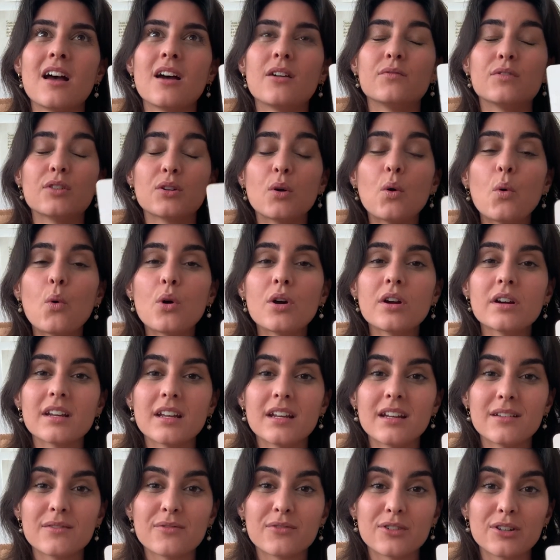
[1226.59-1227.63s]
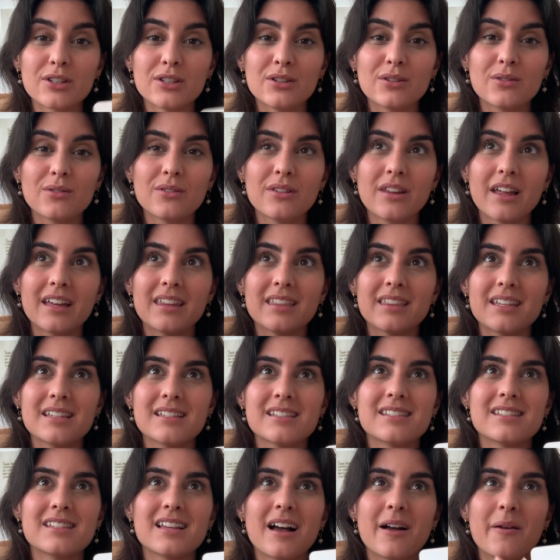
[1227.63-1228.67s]
recorded for you, like
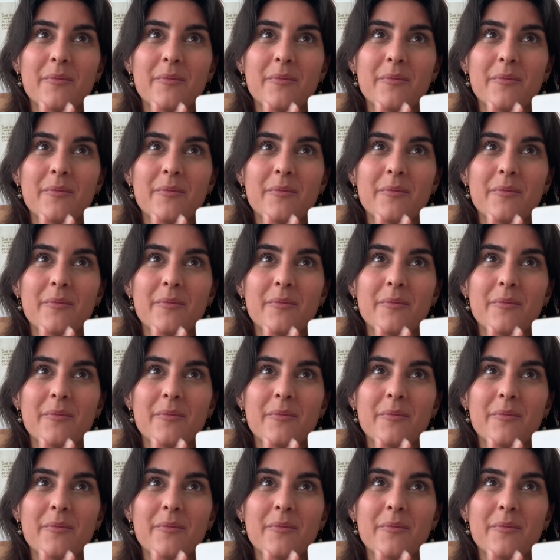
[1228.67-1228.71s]
this